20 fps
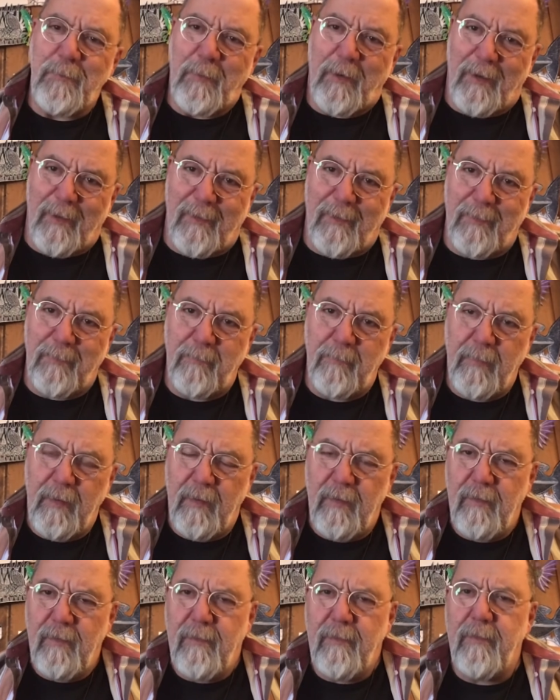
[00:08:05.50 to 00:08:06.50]
are,
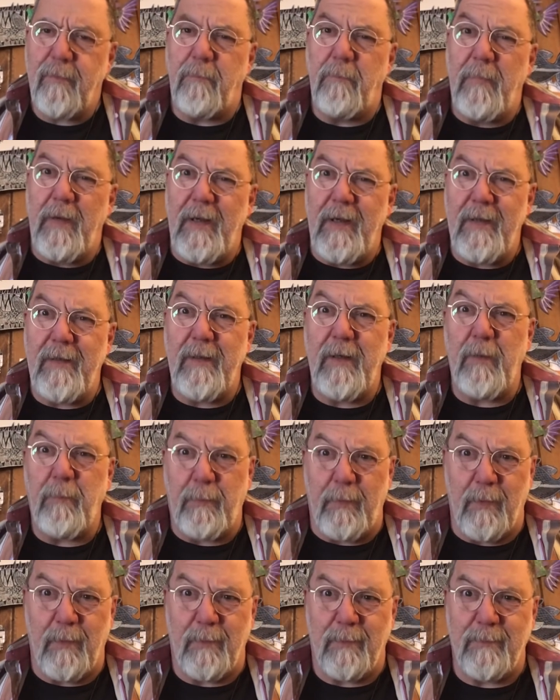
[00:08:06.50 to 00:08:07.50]
the mad
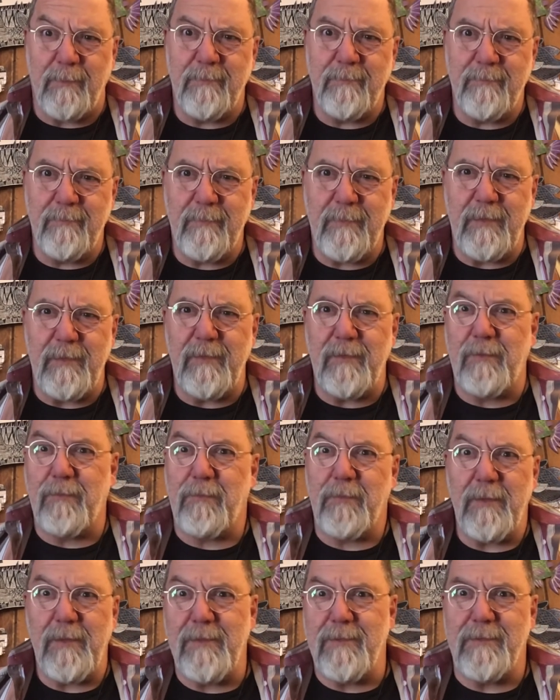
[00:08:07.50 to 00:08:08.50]
hippo, the
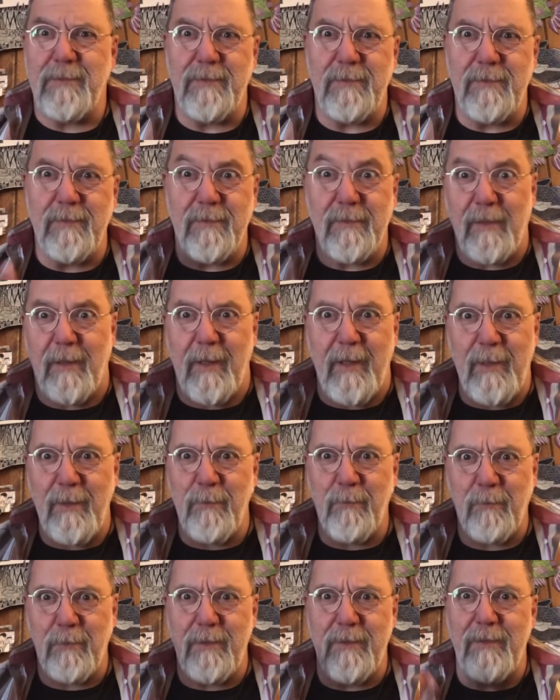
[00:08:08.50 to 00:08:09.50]
crazy,
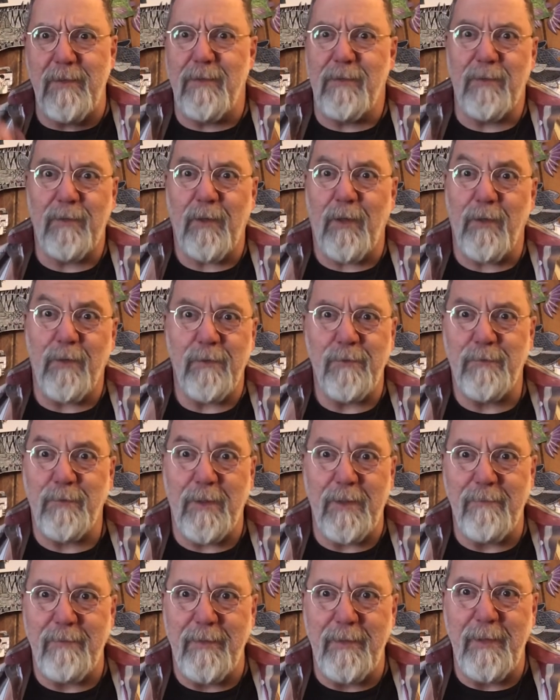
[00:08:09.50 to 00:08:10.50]
angry,
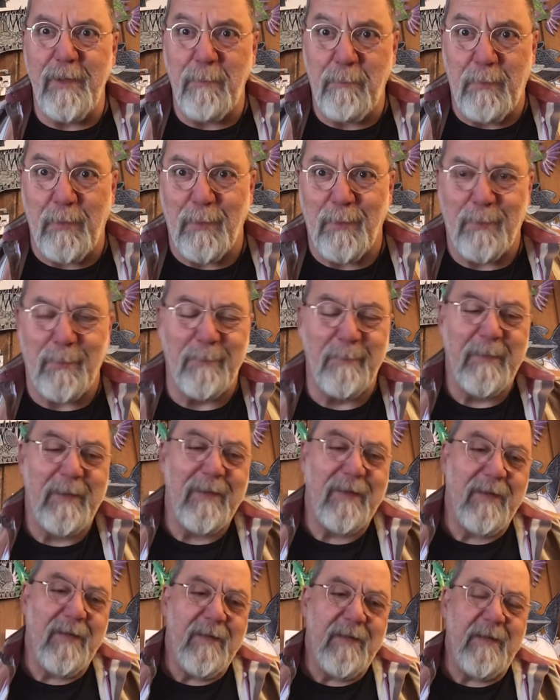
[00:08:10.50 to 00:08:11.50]
car-driving hippo.
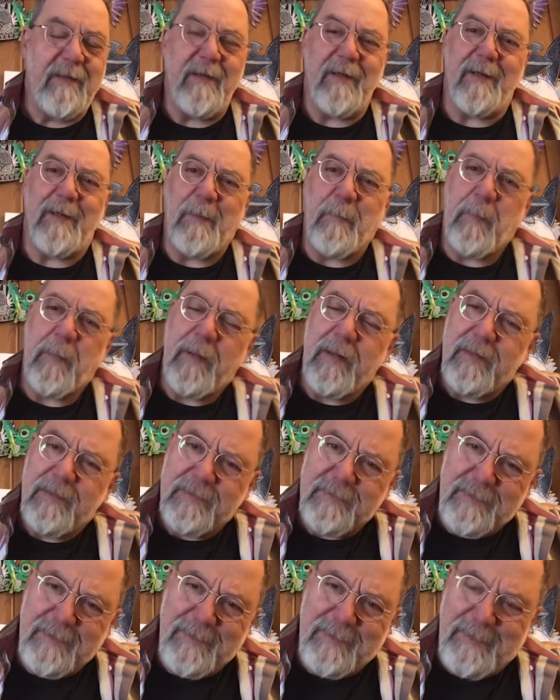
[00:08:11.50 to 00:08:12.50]
Yeah,
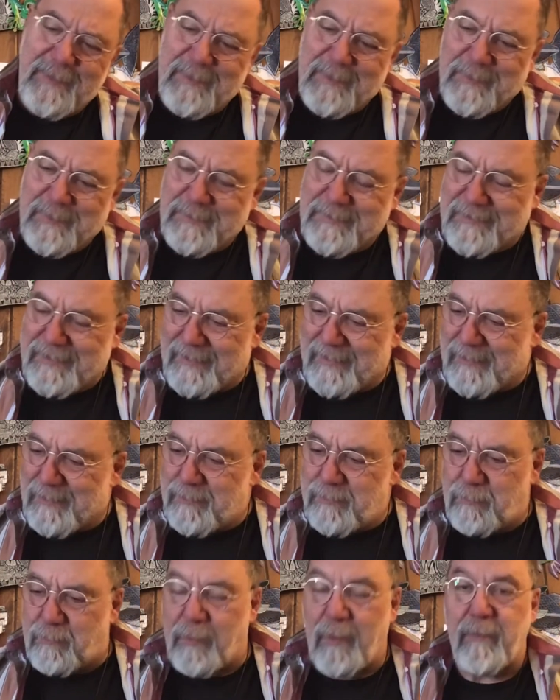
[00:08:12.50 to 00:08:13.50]
see, the thing is, uh,
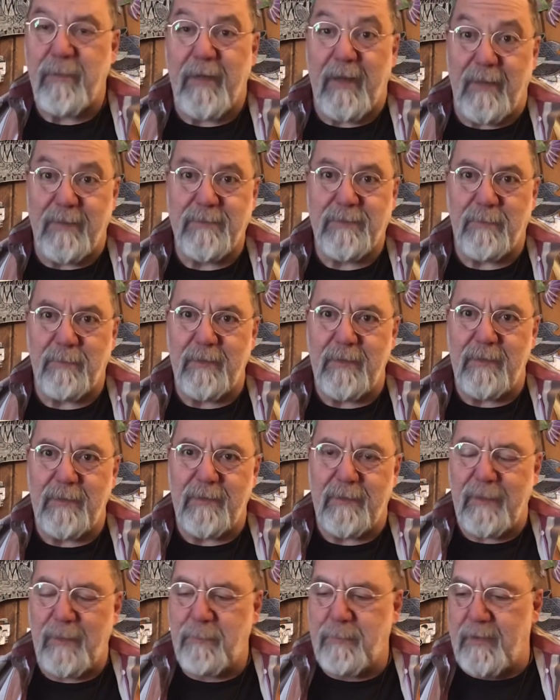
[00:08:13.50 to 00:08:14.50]
you probably had somebody
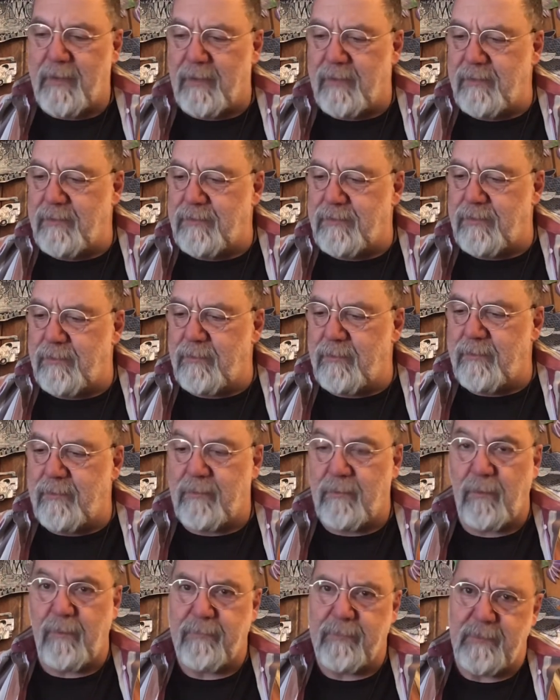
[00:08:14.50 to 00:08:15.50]
like that behind you,
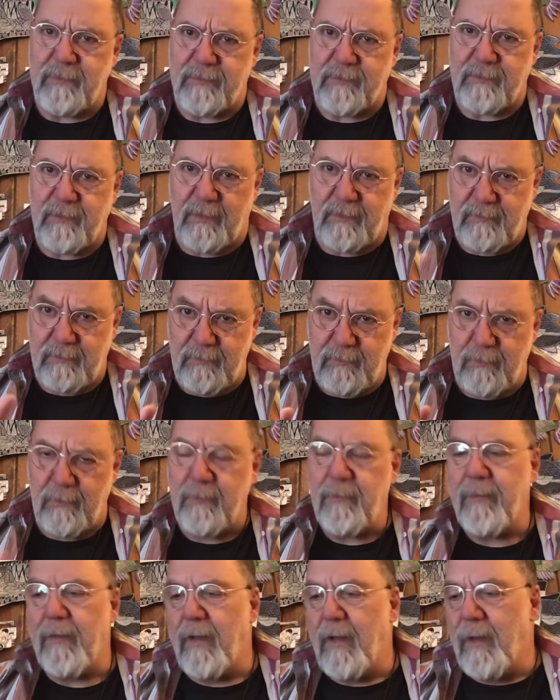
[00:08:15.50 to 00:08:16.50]
and hopefully it's not
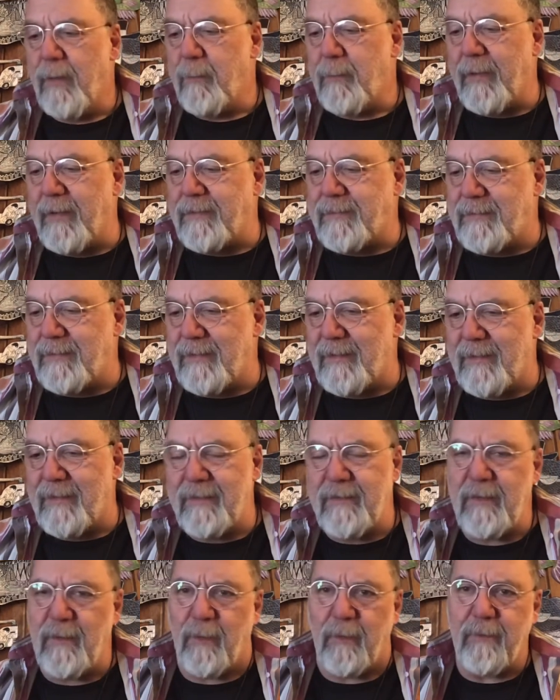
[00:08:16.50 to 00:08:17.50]
you. But, uh,
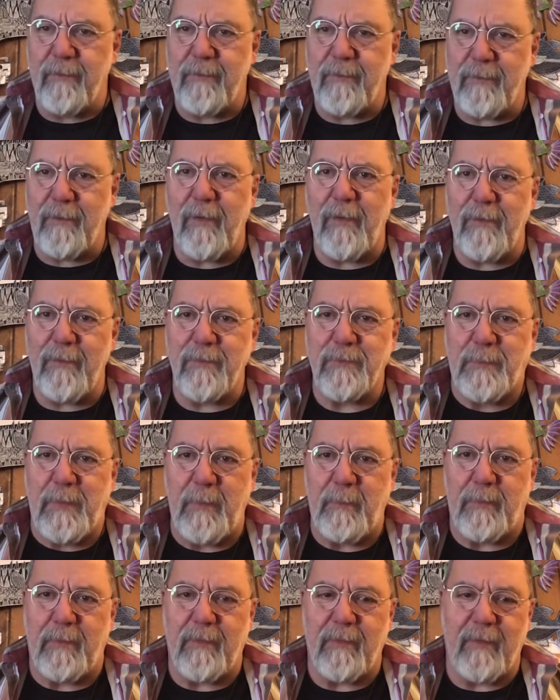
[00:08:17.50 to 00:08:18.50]
you know, there are those
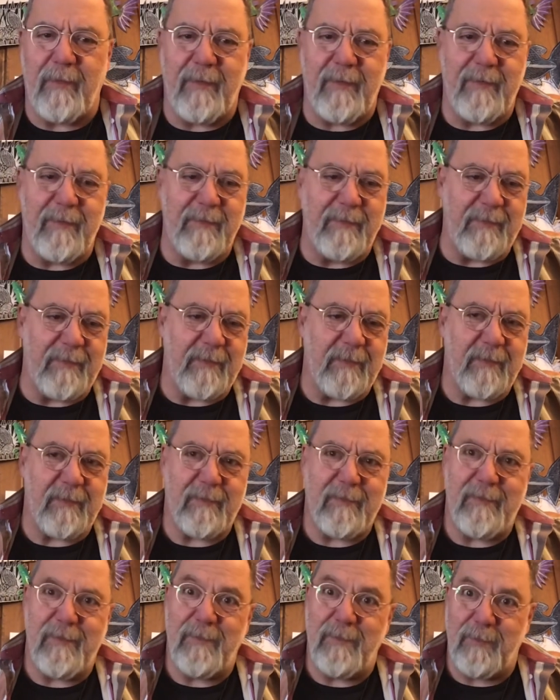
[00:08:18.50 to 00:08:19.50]
people, and
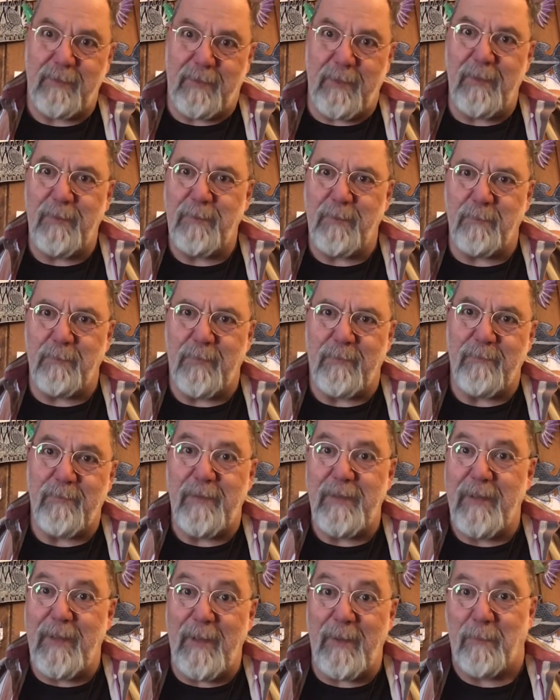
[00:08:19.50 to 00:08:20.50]
uh, in the kingdom of
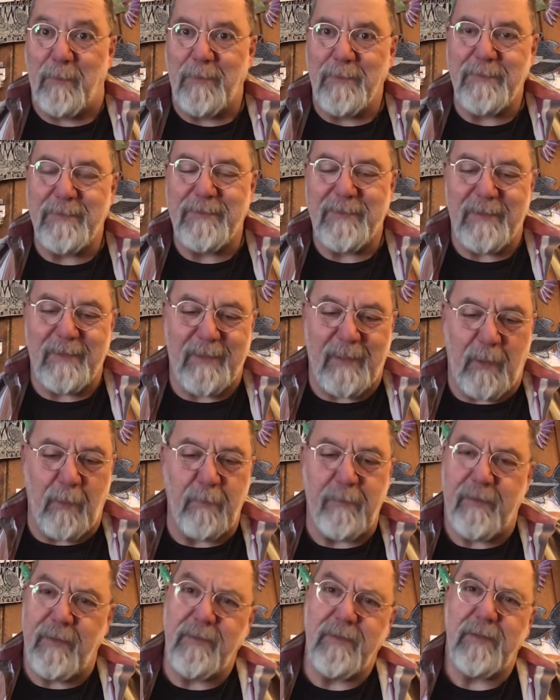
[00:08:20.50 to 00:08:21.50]
the animals, uh, I
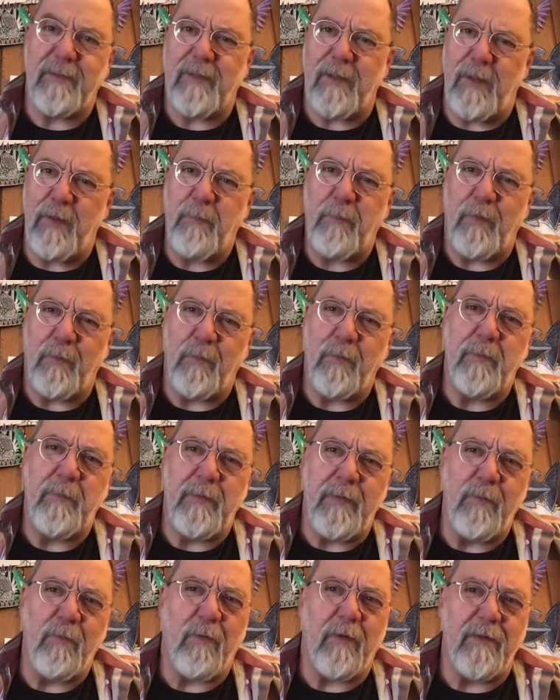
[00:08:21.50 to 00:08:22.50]
would think that the hippo would
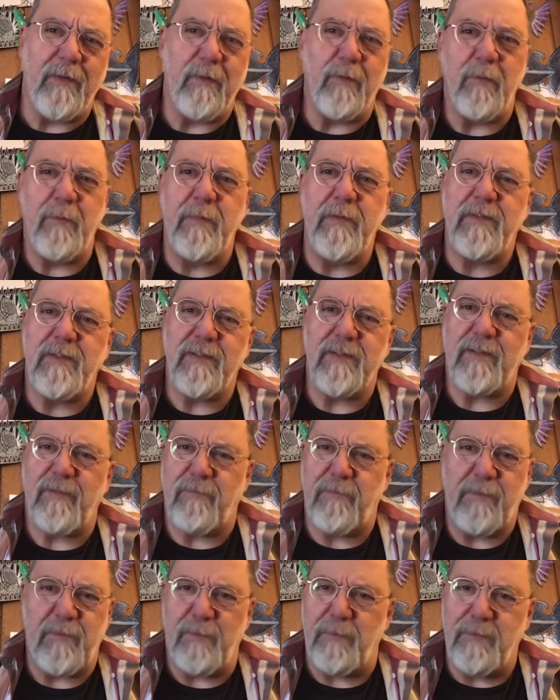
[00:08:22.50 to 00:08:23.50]
be one that would be just a
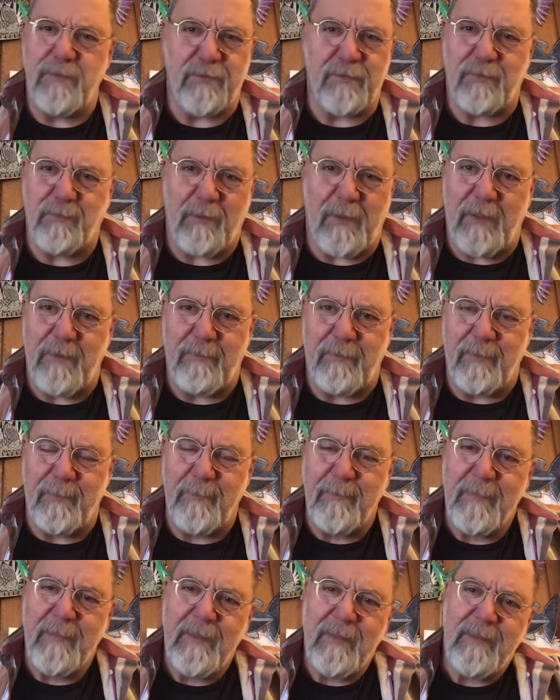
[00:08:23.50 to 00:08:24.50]
furious driver,
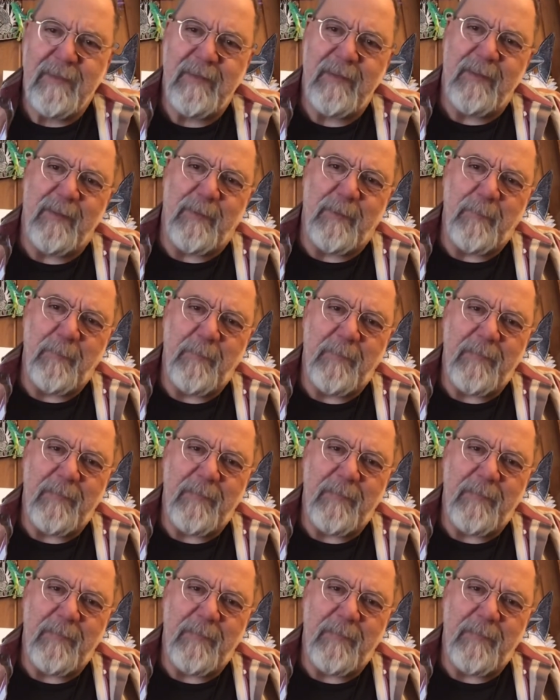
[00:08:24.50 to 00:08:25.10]
you know,